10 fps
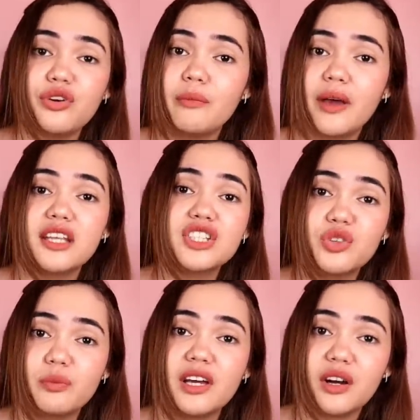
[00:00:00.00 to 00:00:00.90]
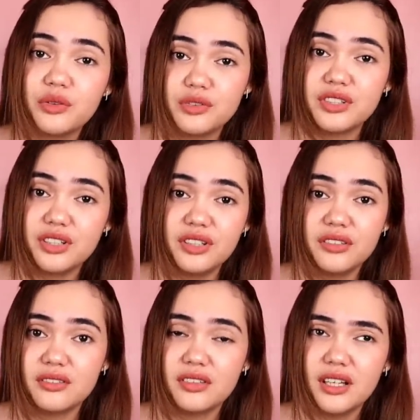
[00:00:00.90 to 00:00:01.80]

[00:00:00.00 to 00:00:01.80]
remains to be a concern.